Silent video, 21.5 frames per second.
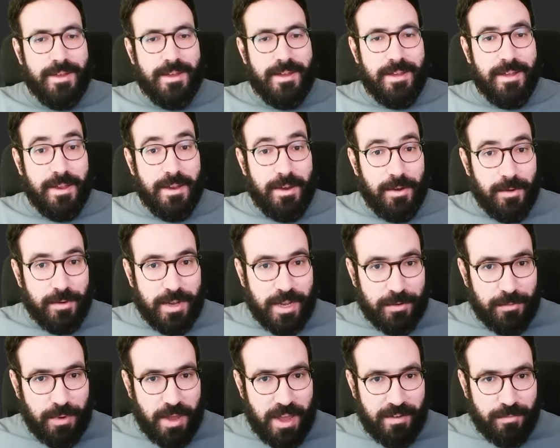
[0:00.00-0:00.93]
Now
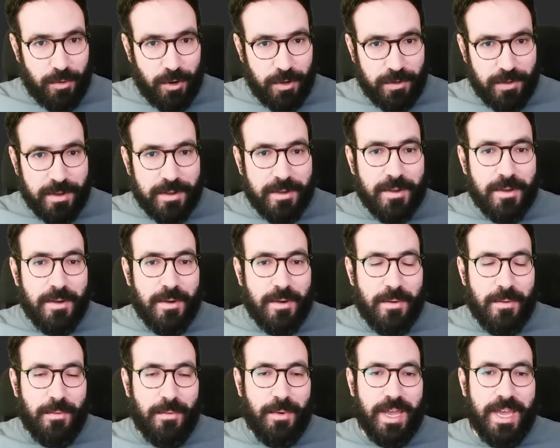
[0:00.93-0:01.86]
that we have protoc,
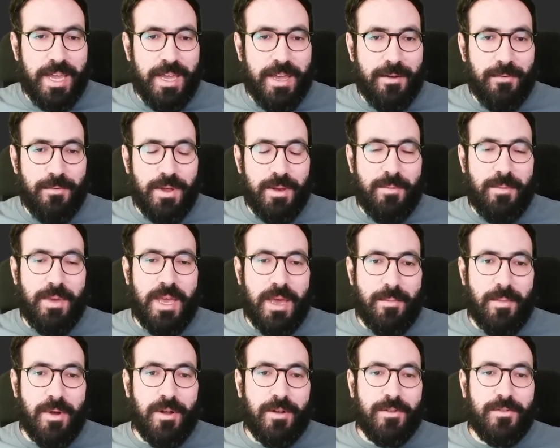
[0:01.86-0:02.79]
we will be
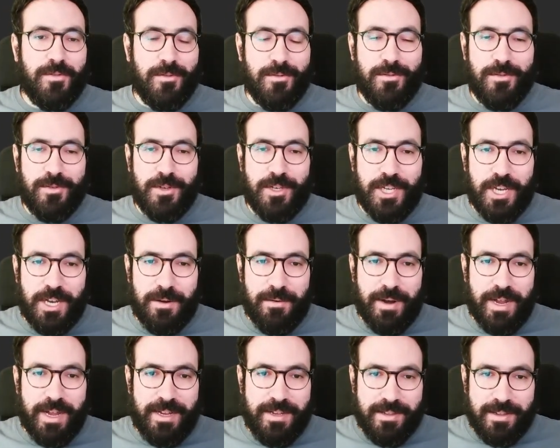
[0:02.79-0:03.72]
able to
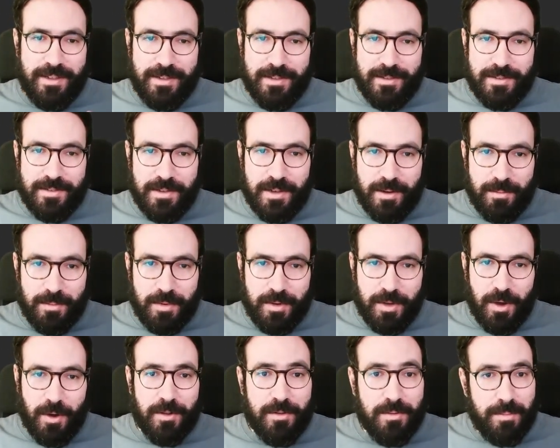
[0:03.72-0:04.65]
generate some
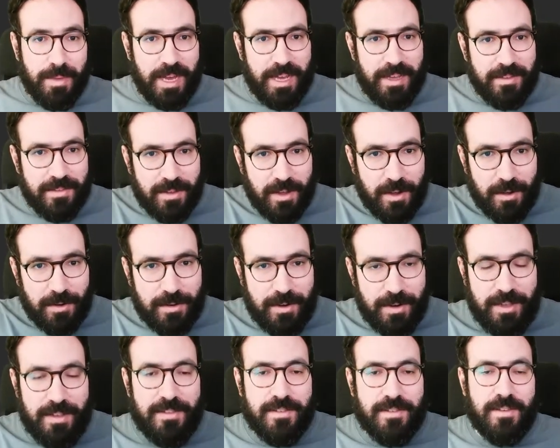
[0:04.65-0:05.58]
code based on
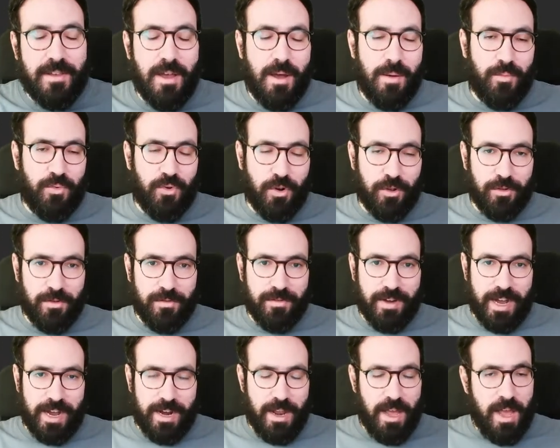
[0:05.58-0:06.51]
this proto
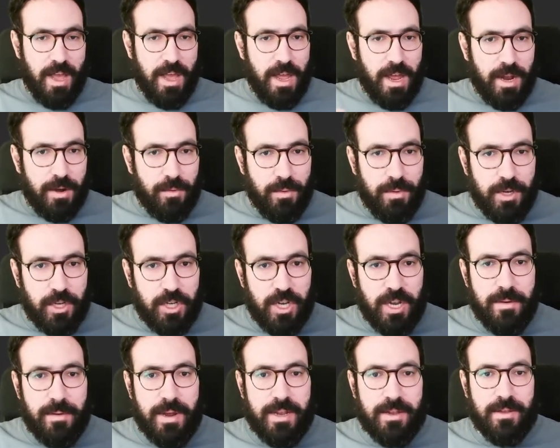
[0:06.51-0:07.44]
file. And we will
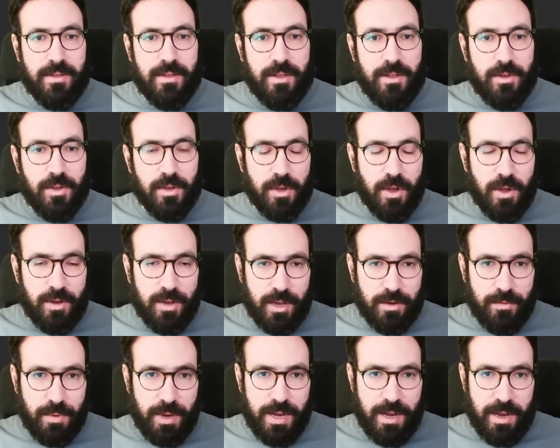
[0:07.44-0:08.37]
generate the code
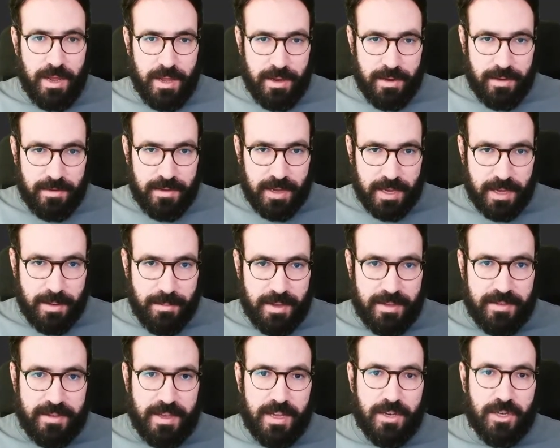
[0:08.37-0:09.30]
that will take a
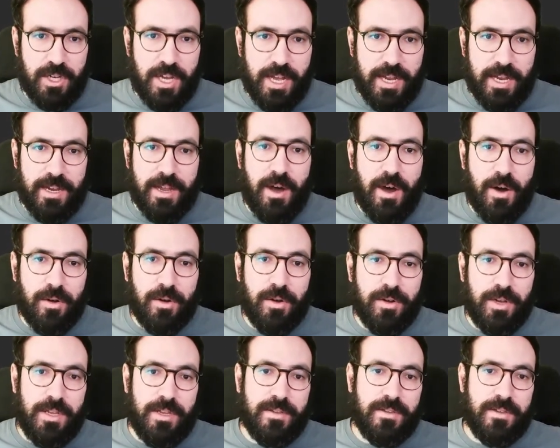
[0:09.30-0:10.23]
message and
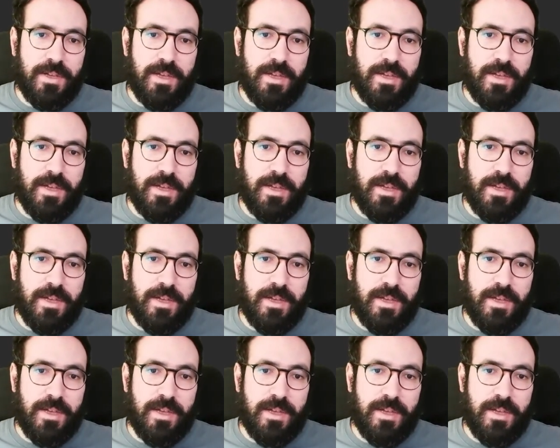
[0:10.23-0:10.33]
encode it